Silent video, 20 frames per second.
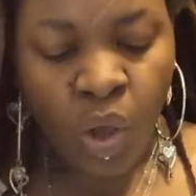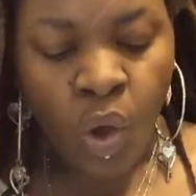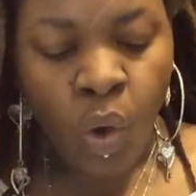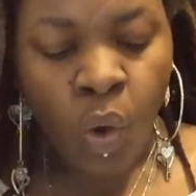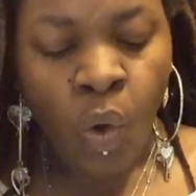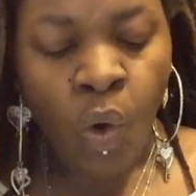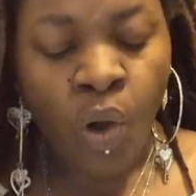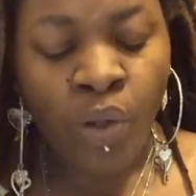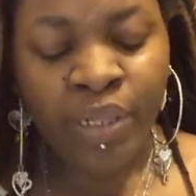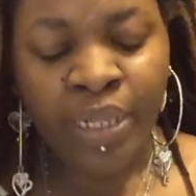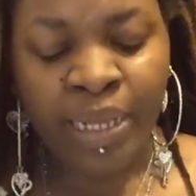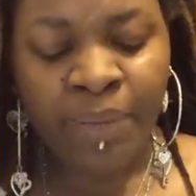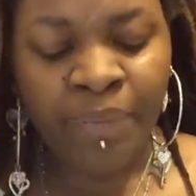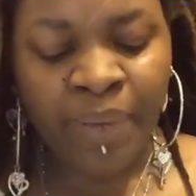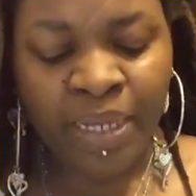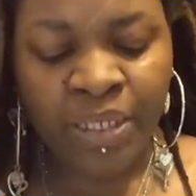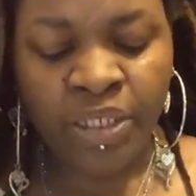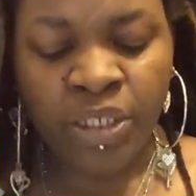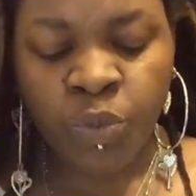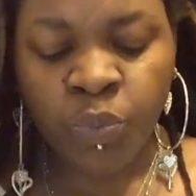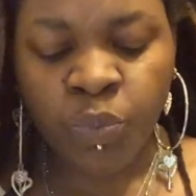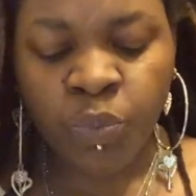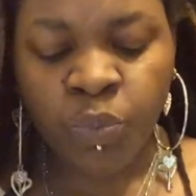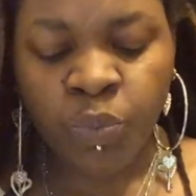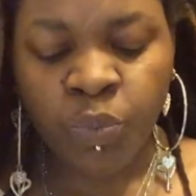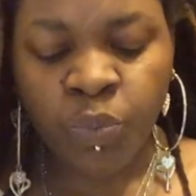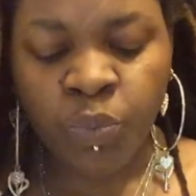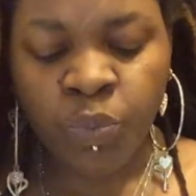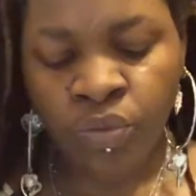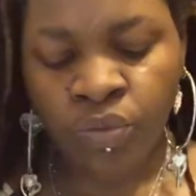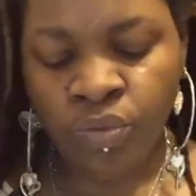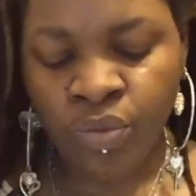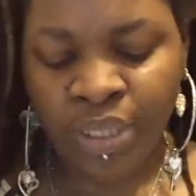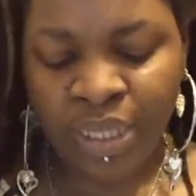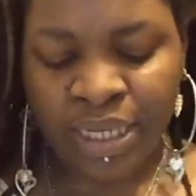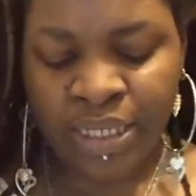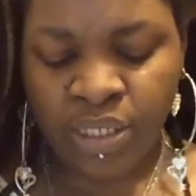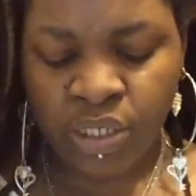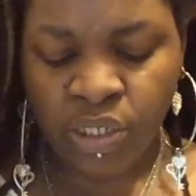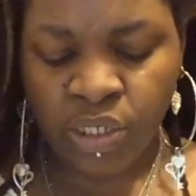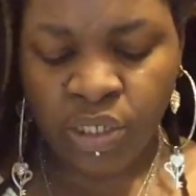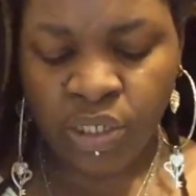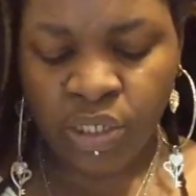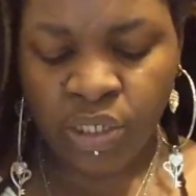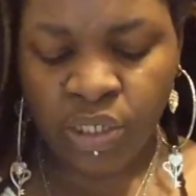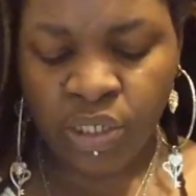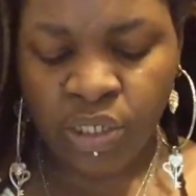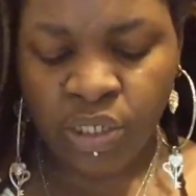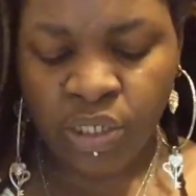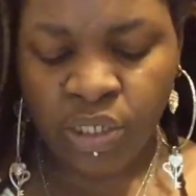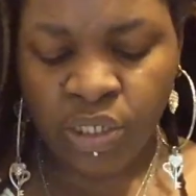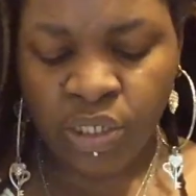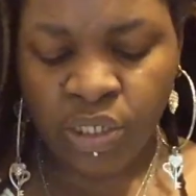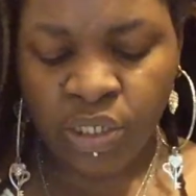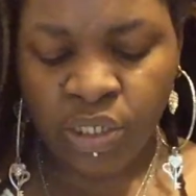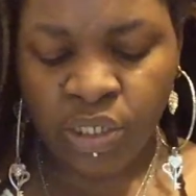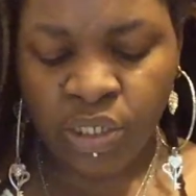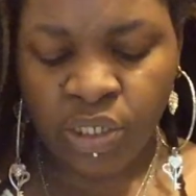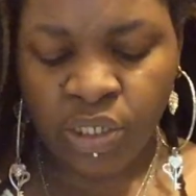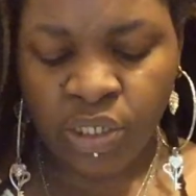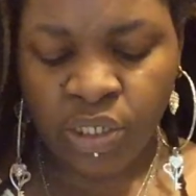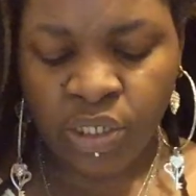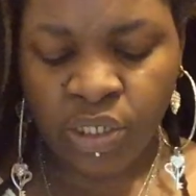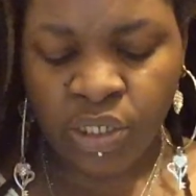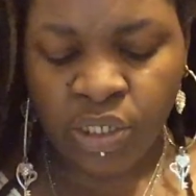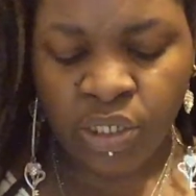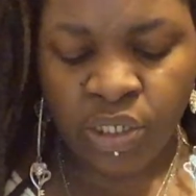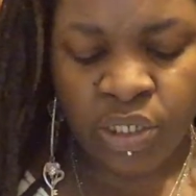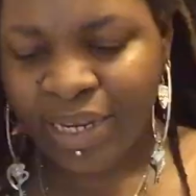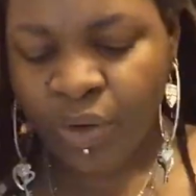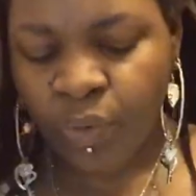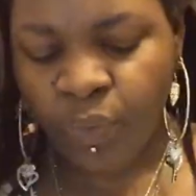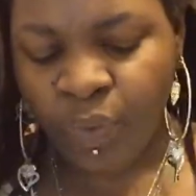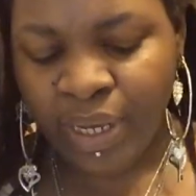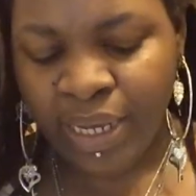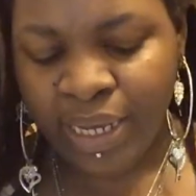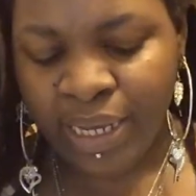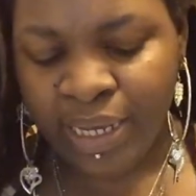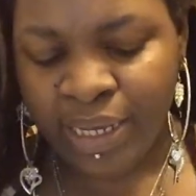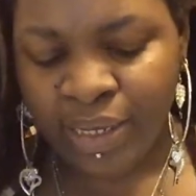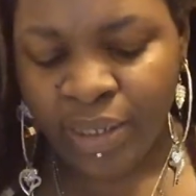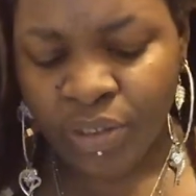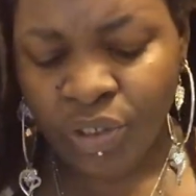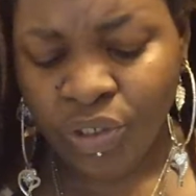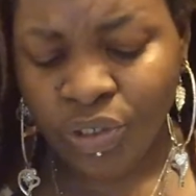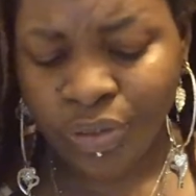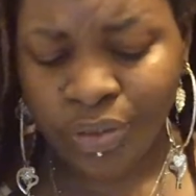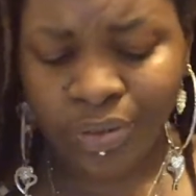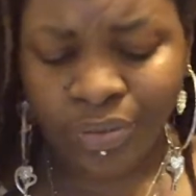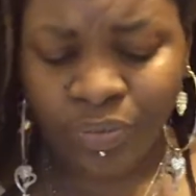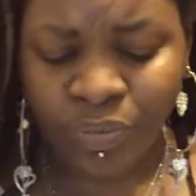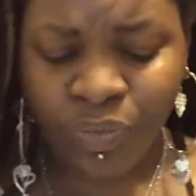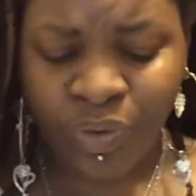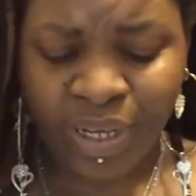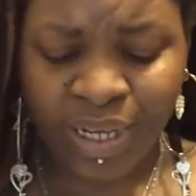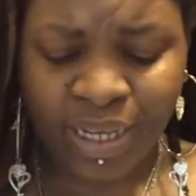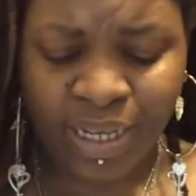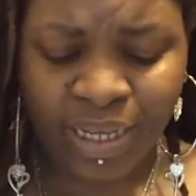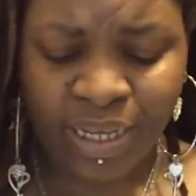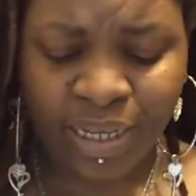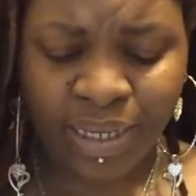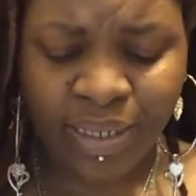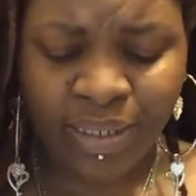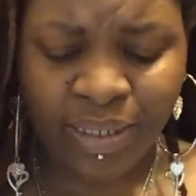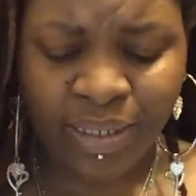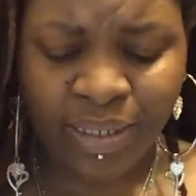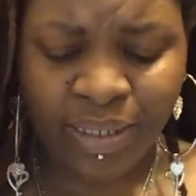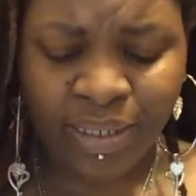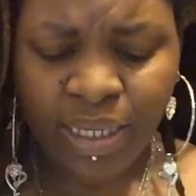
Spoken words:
Or they may just want you to do things a certain way, or do things their way, certain way.